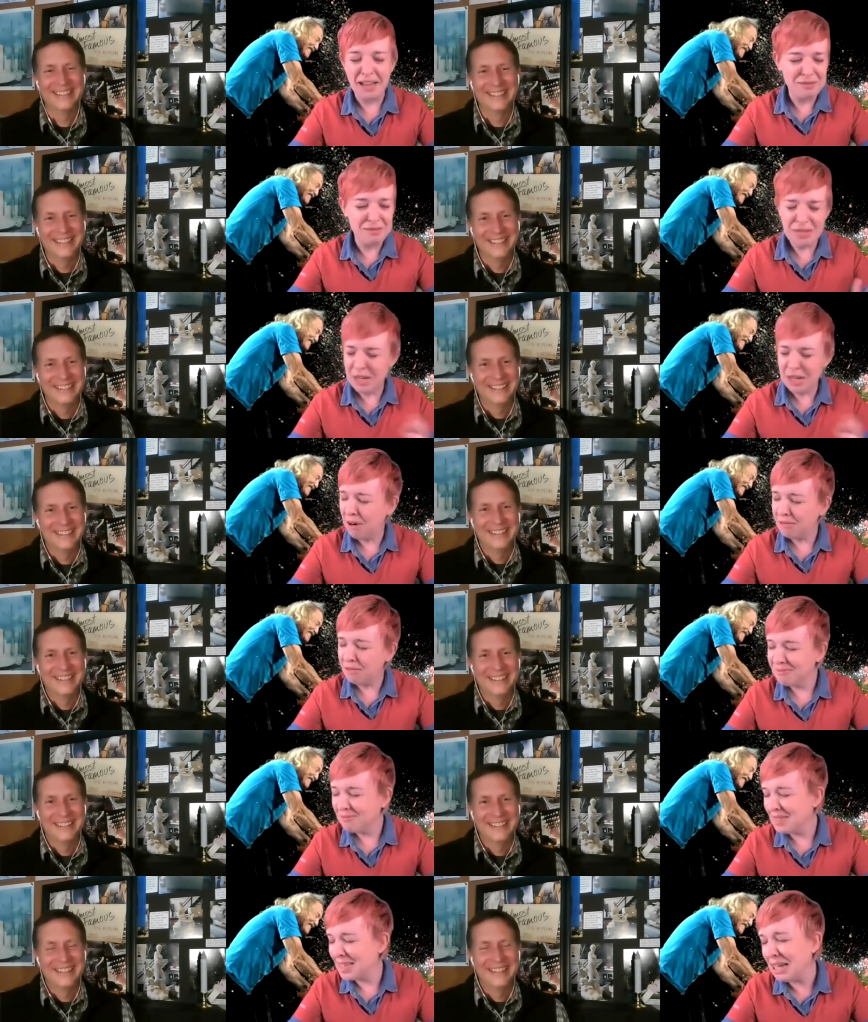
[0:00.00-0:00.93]
Speaker 1: you know
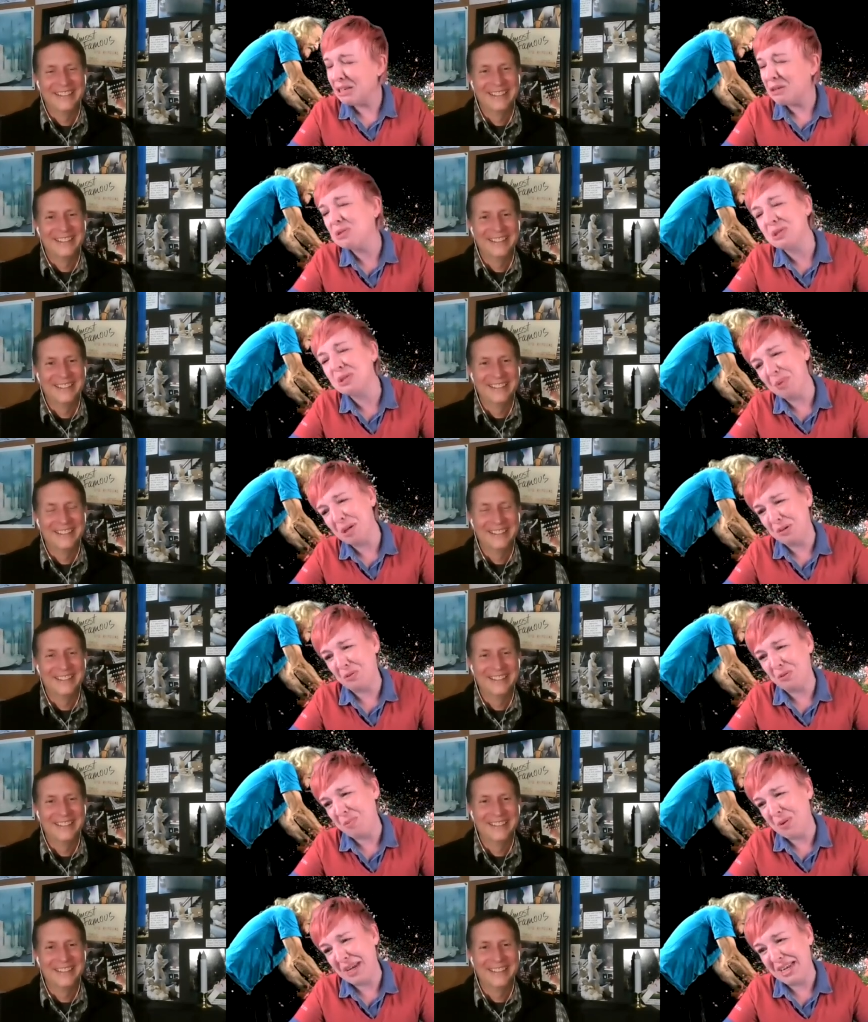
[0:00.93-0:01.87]
thank you so much
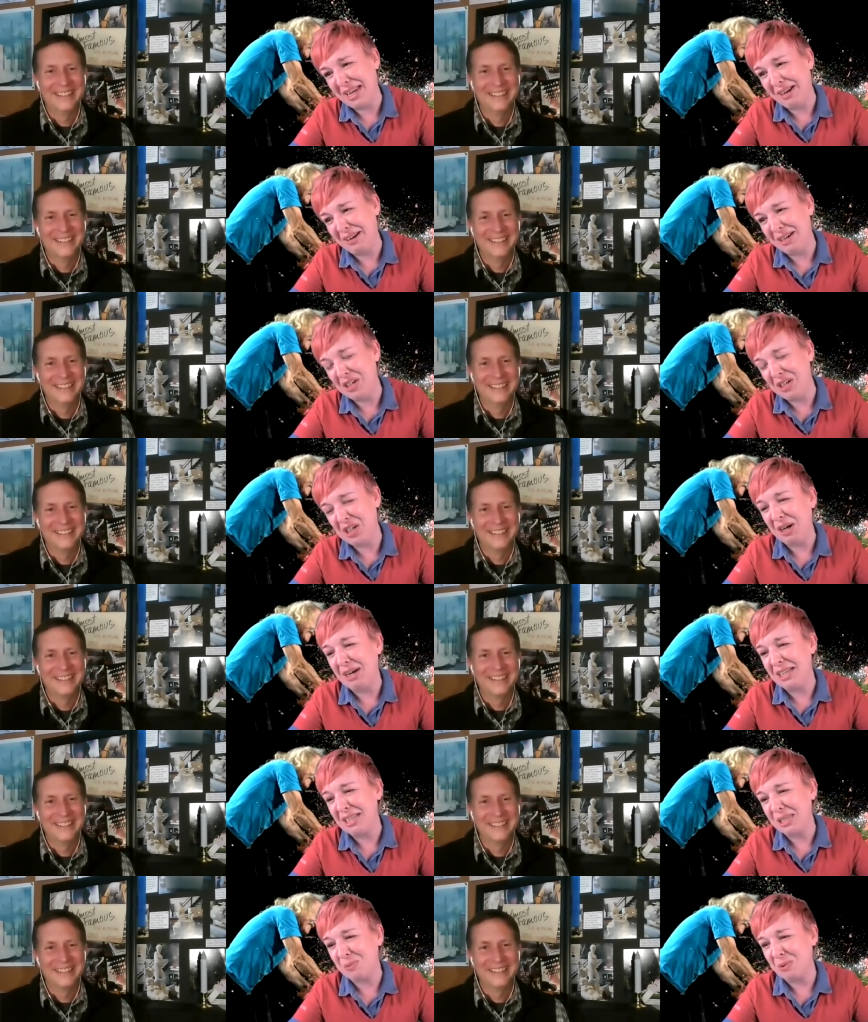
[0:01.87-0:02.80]
for being here and
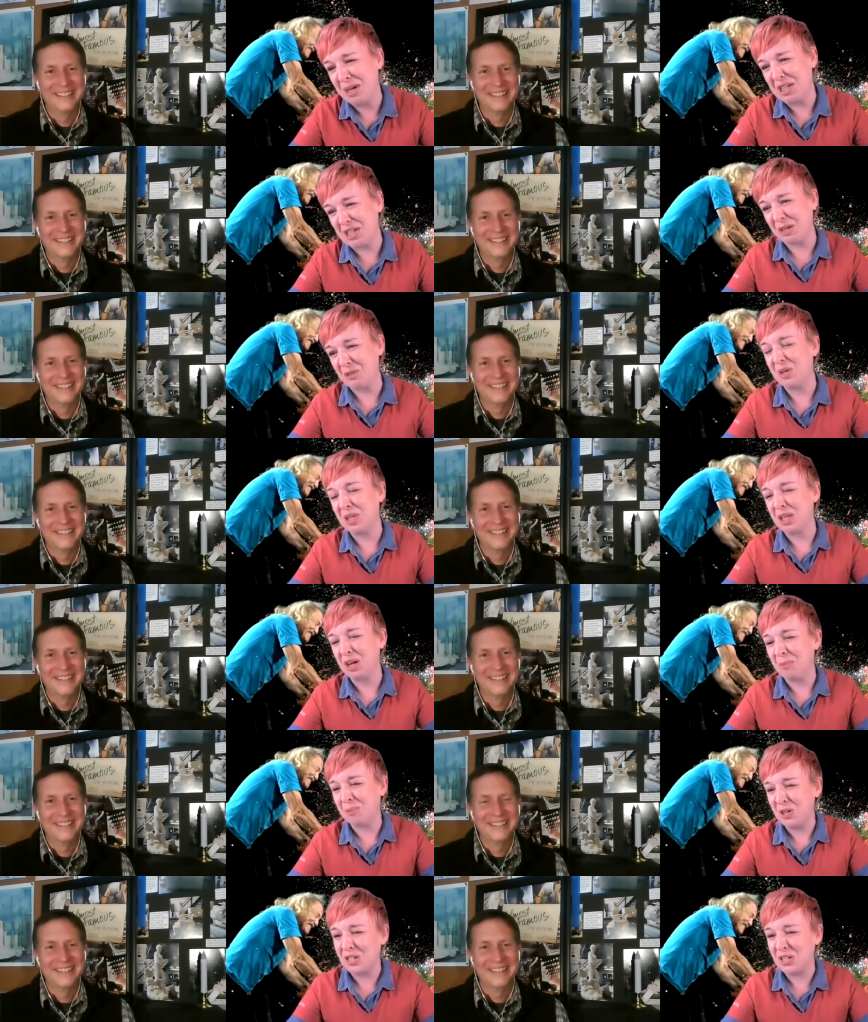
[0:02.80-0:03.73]
sharing inspiration with
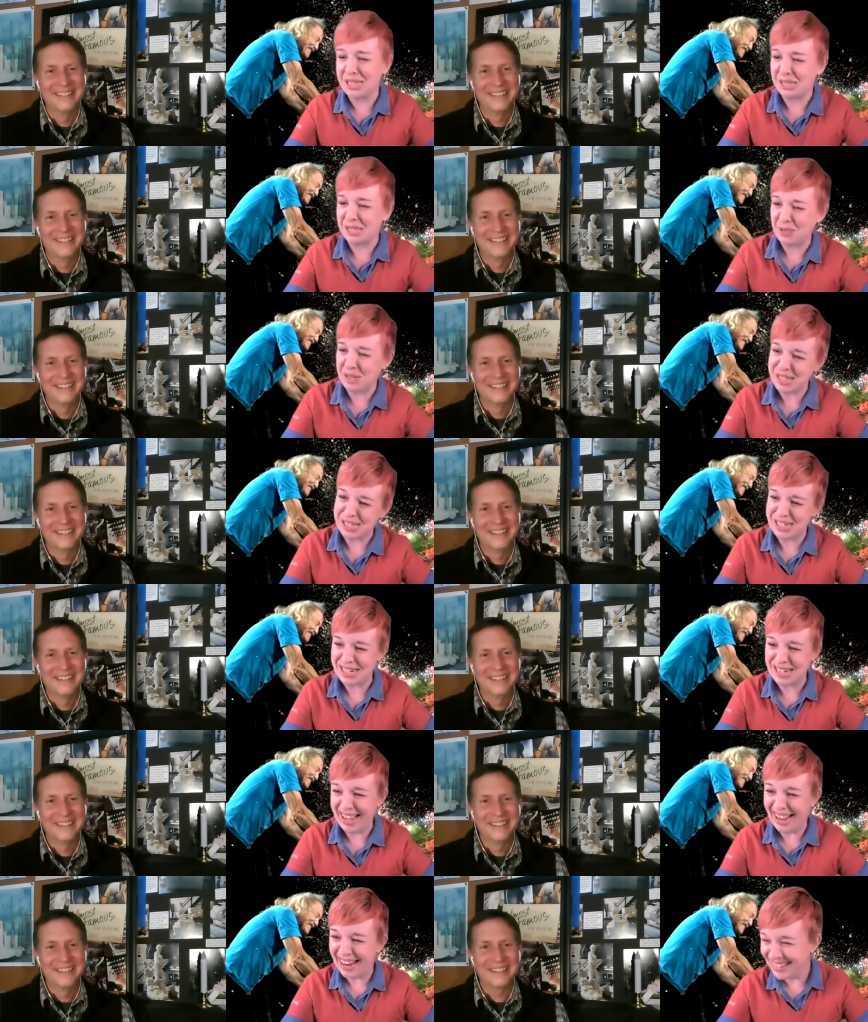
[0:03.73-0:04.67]
our participants
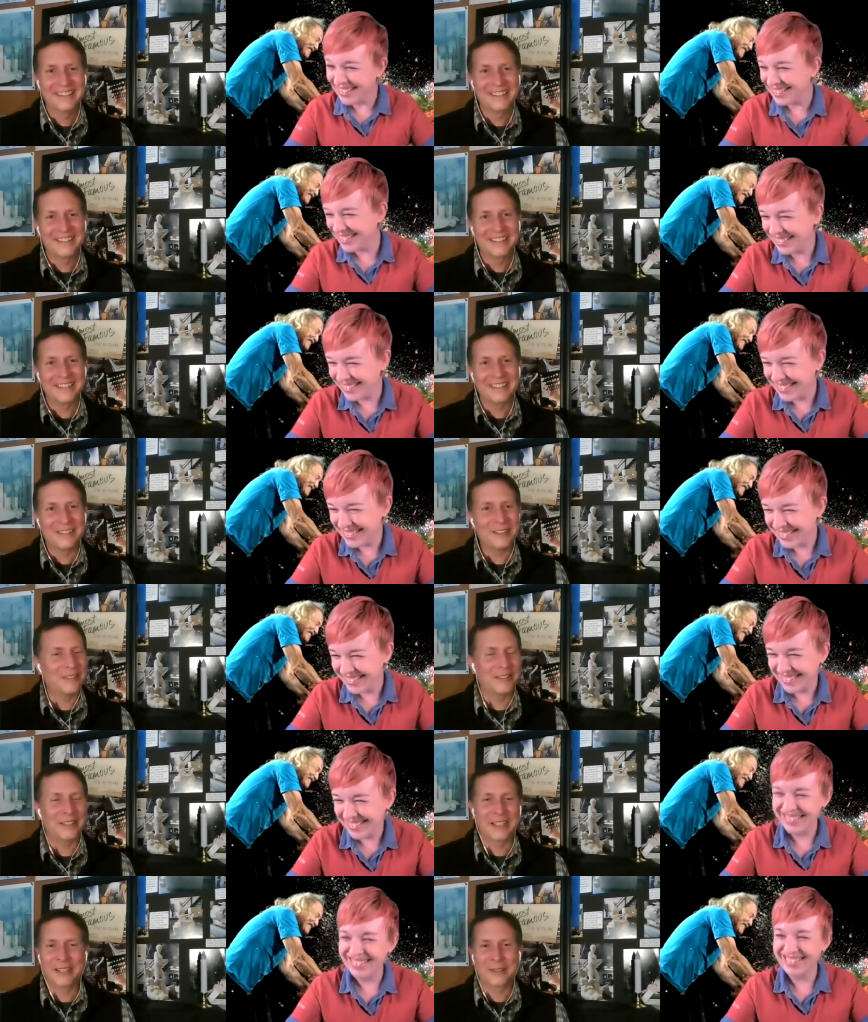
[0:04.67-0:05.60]
today
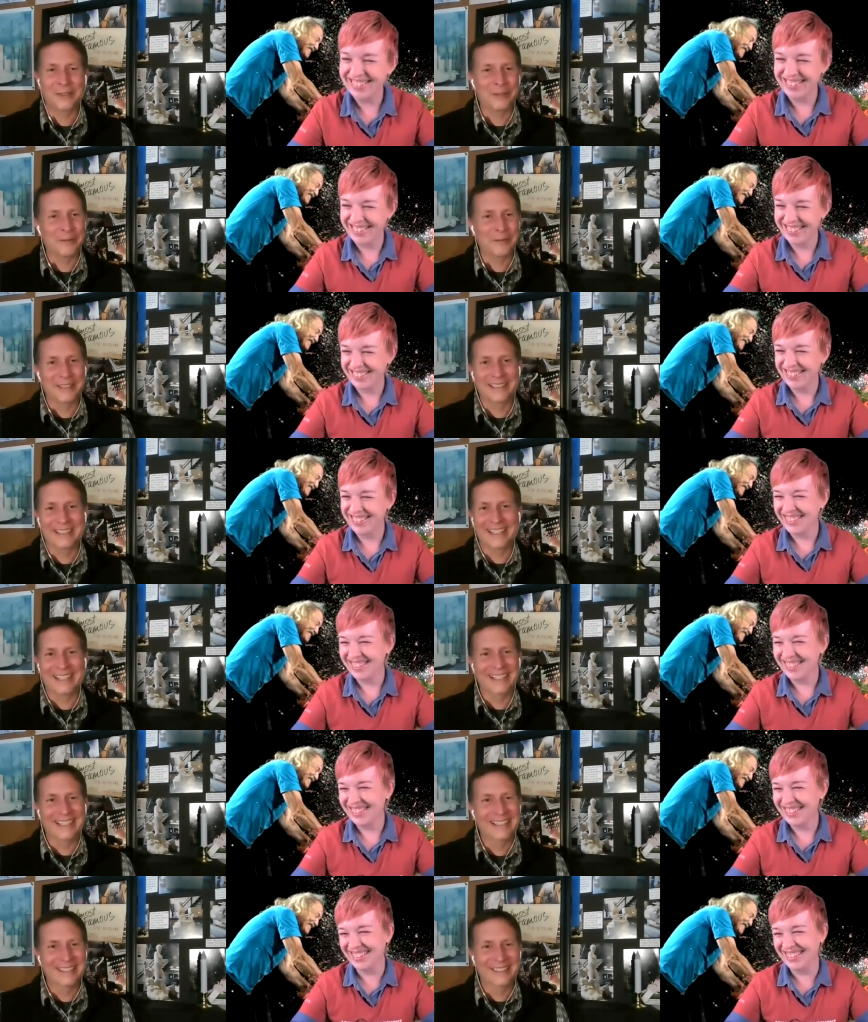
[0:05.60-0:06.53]
Speaker 2: Oh, thank you so much,
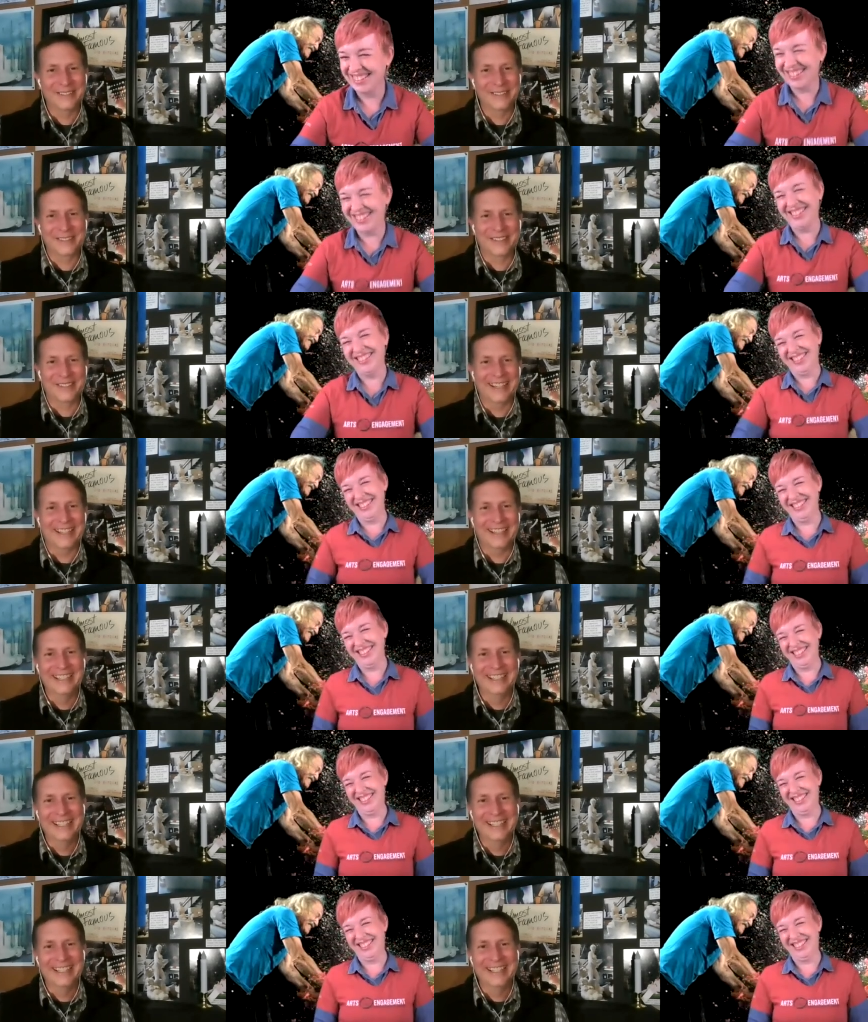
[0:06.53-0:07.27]
Katie. This is great.